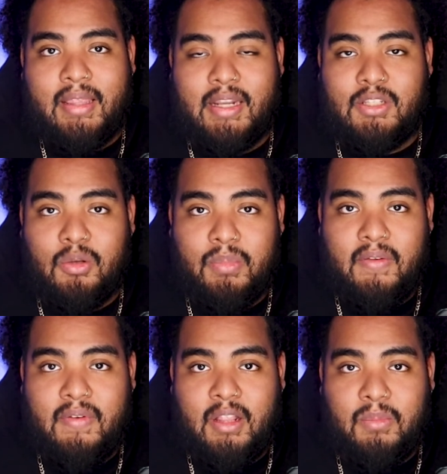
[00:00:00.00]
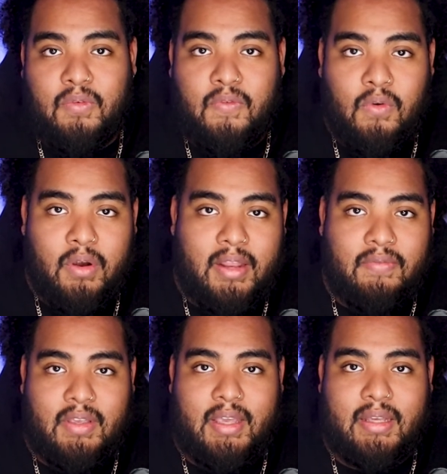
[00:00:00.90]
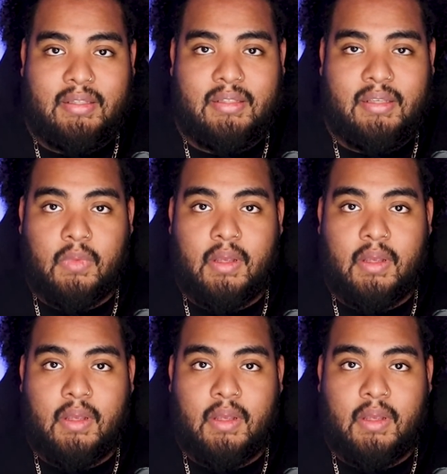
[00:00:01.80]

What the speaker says: that is going to be available for NVS.